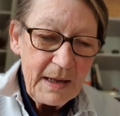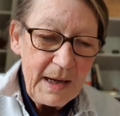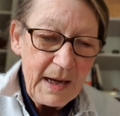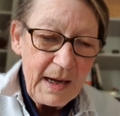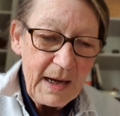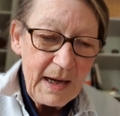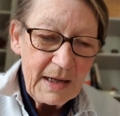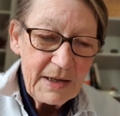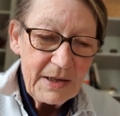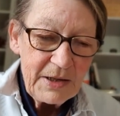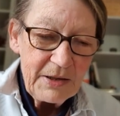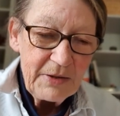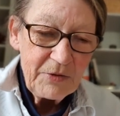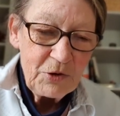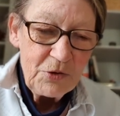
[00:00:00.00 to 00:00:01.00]
And
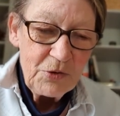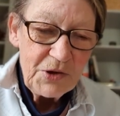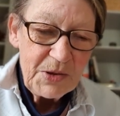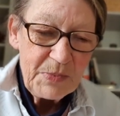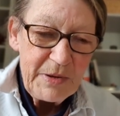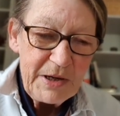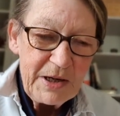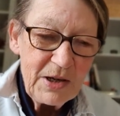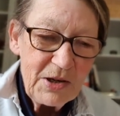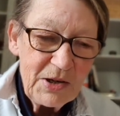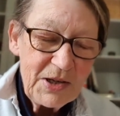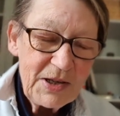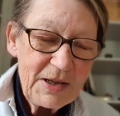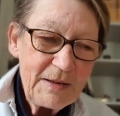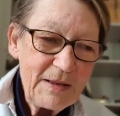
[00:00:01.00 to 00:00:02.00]
of course,
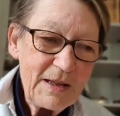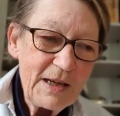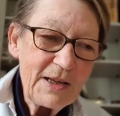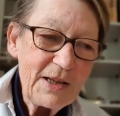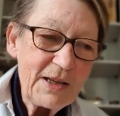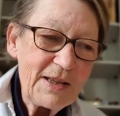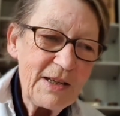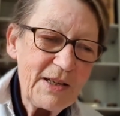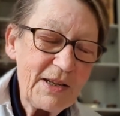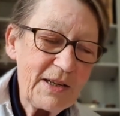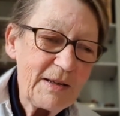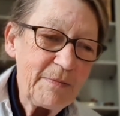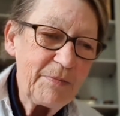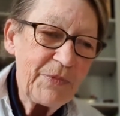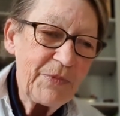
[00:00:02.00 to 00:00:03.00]
because there's this
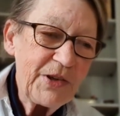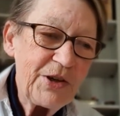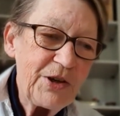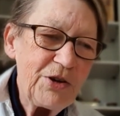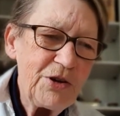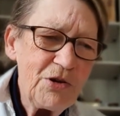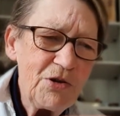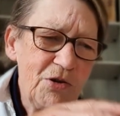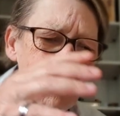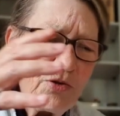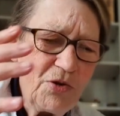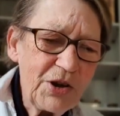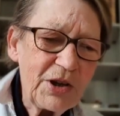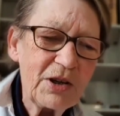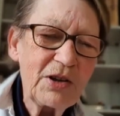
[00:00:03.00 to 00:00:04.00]

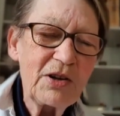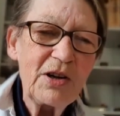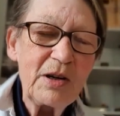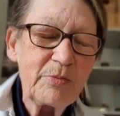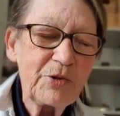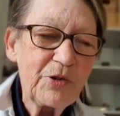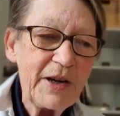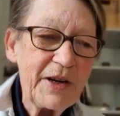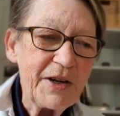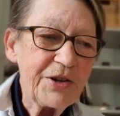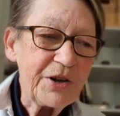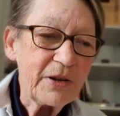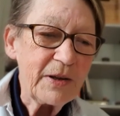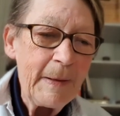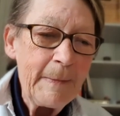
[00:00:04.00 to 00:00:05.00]
huge
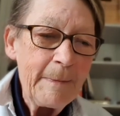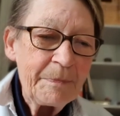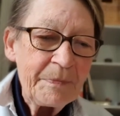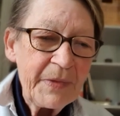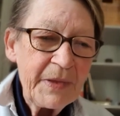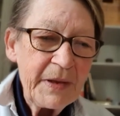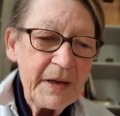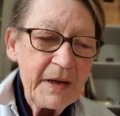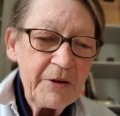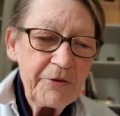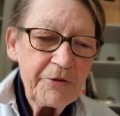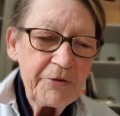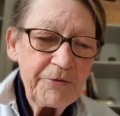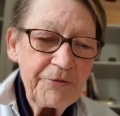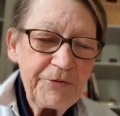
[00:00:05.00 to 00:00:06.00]
conglomeration,
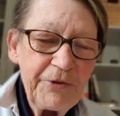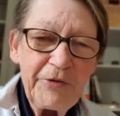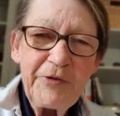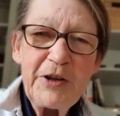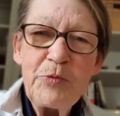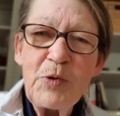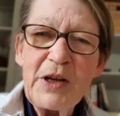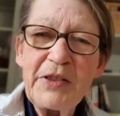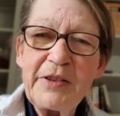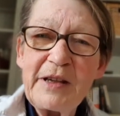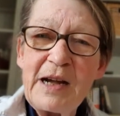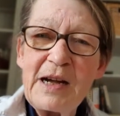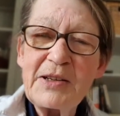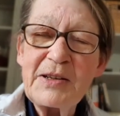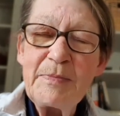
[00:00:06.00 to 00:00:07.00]

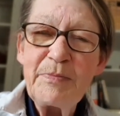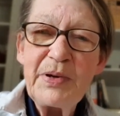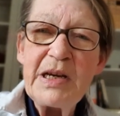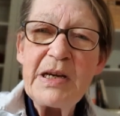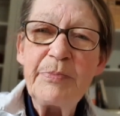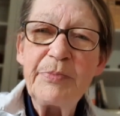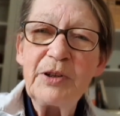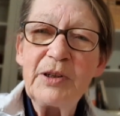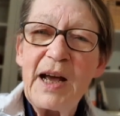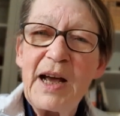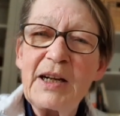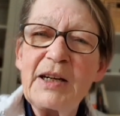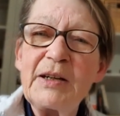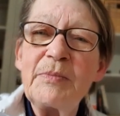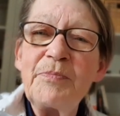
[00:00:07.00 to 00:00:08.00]
51,000 people
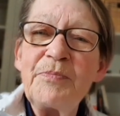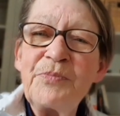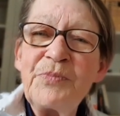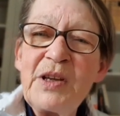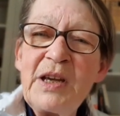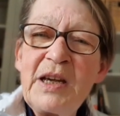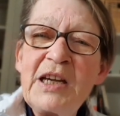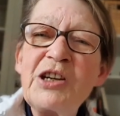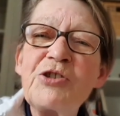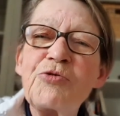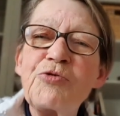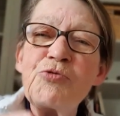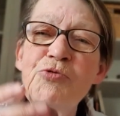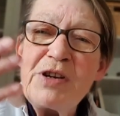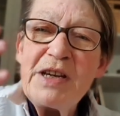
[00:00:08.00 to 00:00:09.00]
and
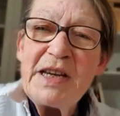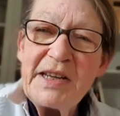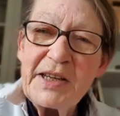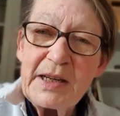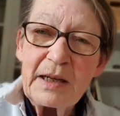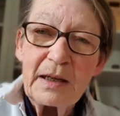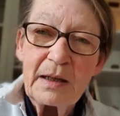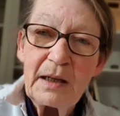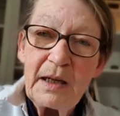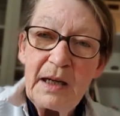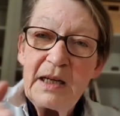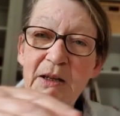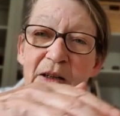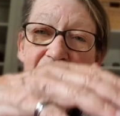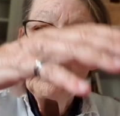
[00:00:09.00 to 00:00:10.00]
increasing
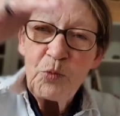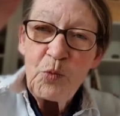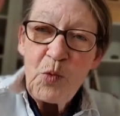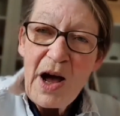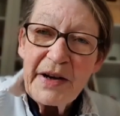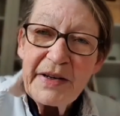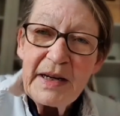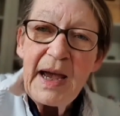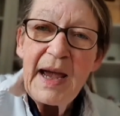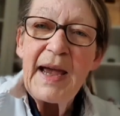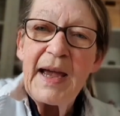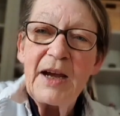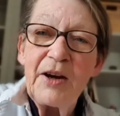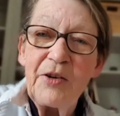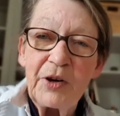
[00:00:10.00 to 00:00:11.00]
in one
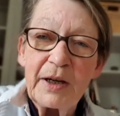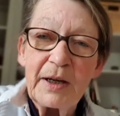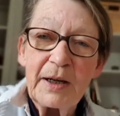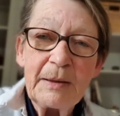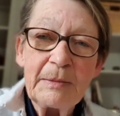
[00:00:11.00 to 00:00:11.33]
area,